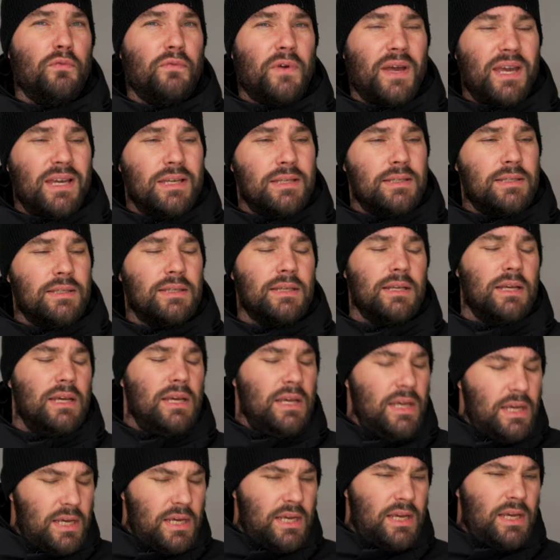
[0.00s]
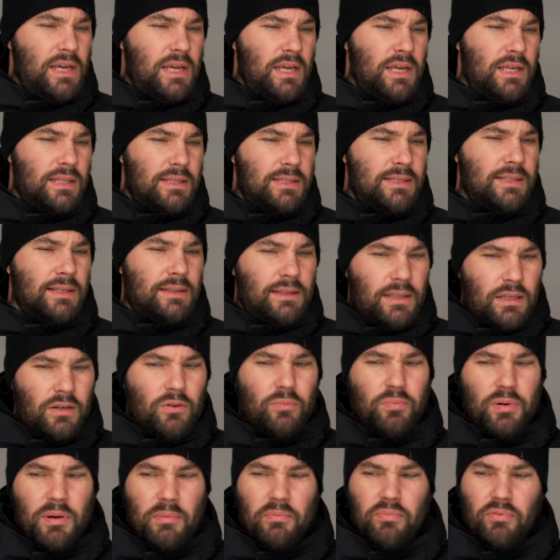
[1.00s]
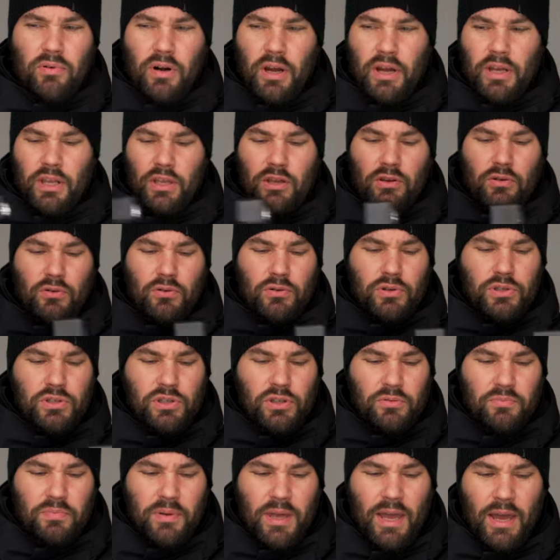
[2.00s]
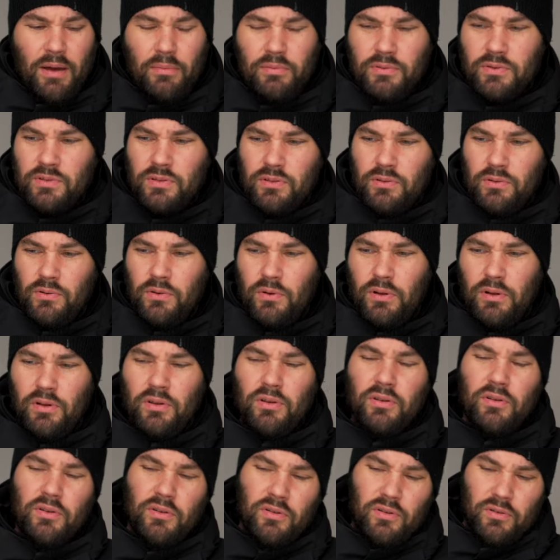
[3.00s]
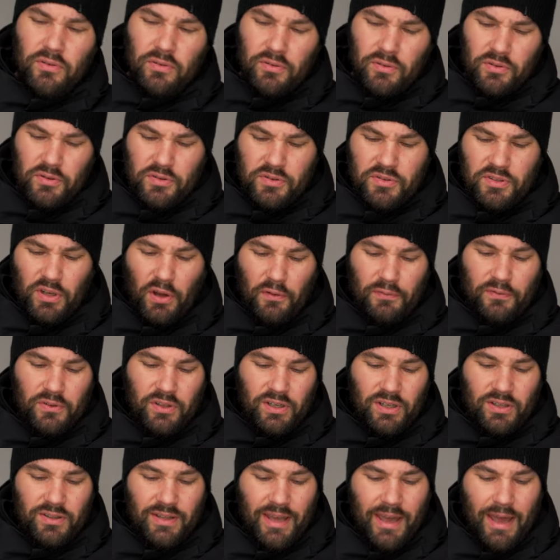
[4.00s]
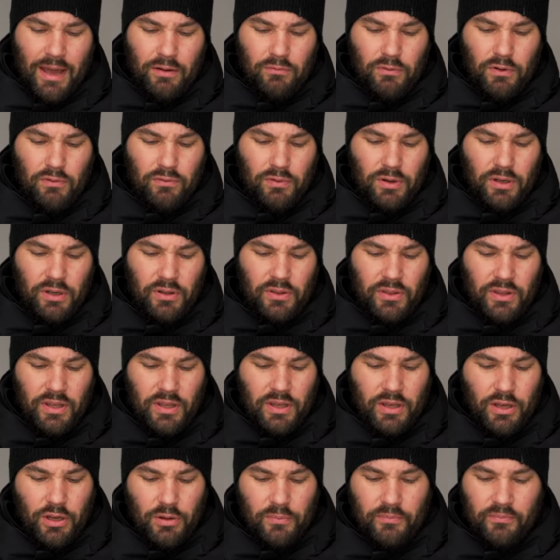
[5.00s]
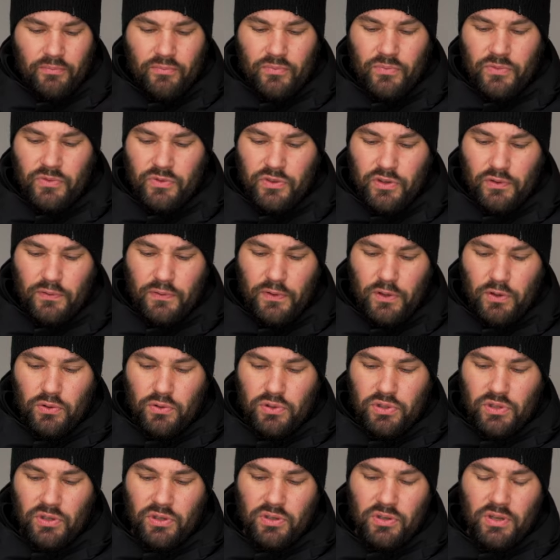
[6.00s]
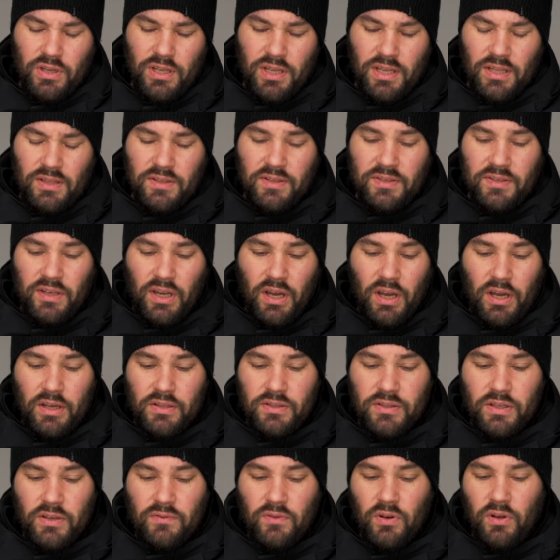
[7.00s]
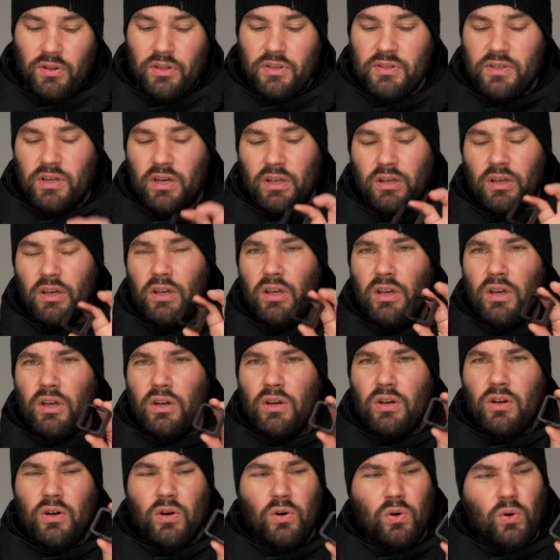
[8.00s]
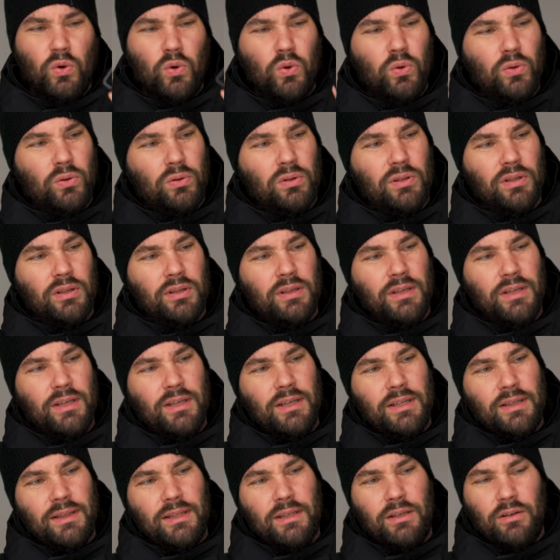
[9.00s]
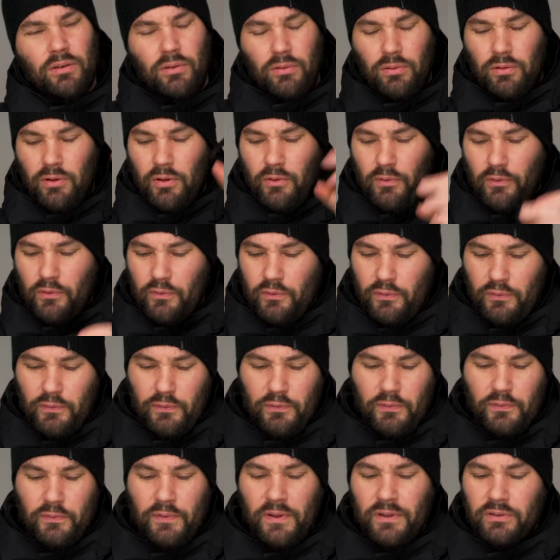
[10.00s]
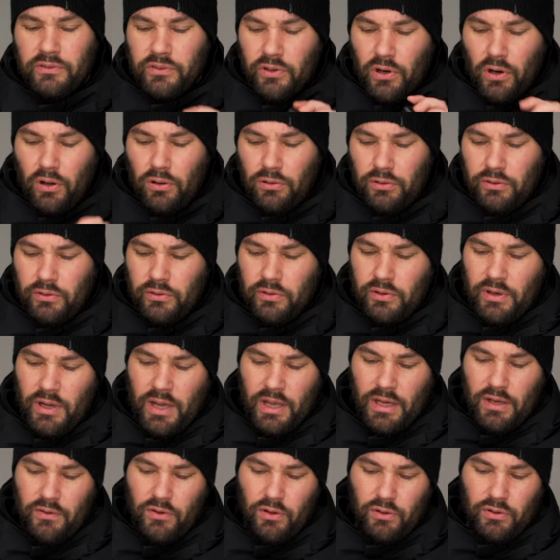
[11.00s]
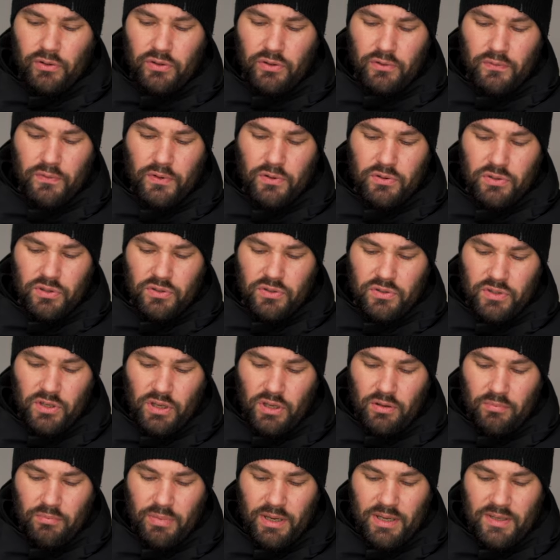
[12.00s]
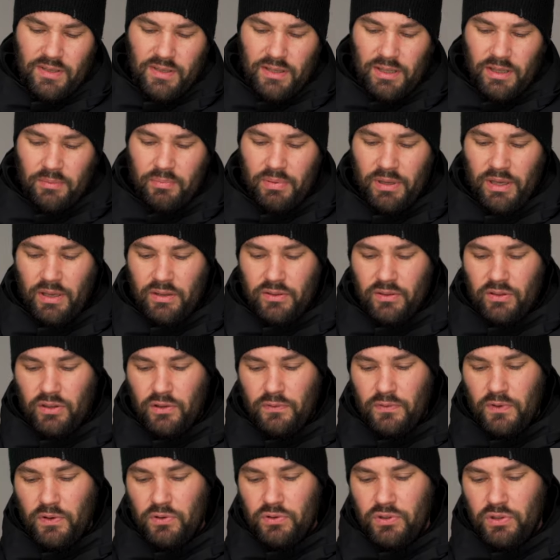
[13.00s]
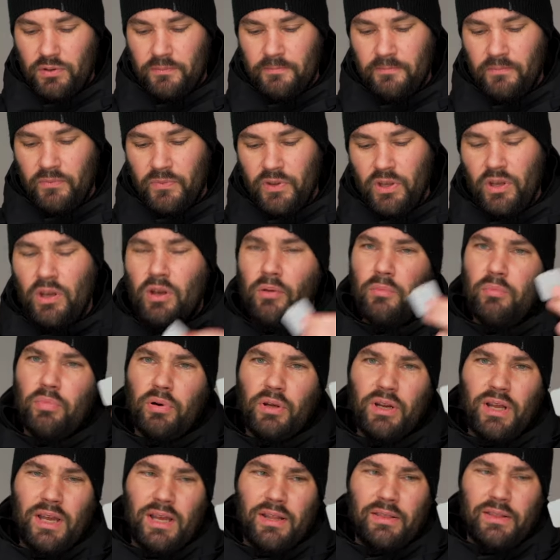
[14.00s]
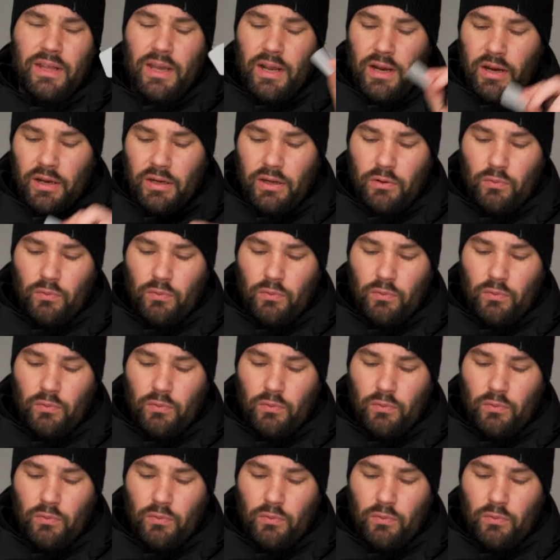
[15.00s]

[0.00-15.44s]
face, it's a little bit bright. You should be able to soften it down with one of the um, diffusion inside, so you've got this kind of cool little filter holder and you've got the diffusion. So you can basically pick the diffusion, put it in there and